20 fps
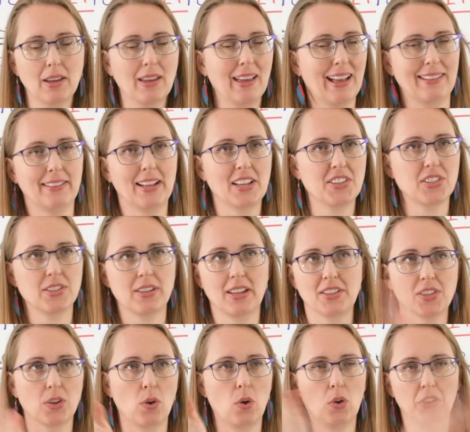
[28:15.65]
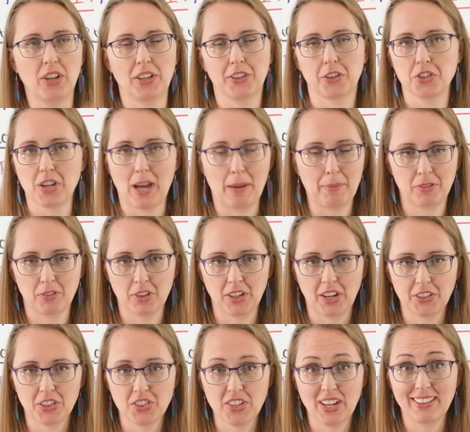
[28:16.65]
And that's, that's a whole nother topic for
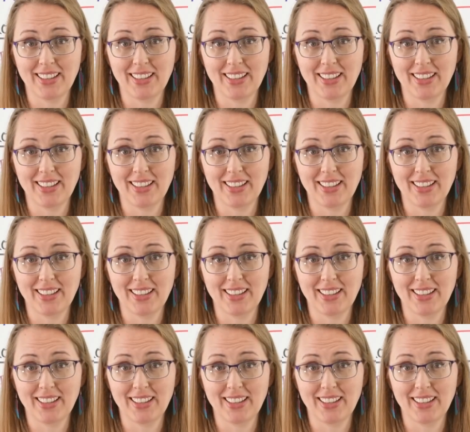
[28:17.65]
another day.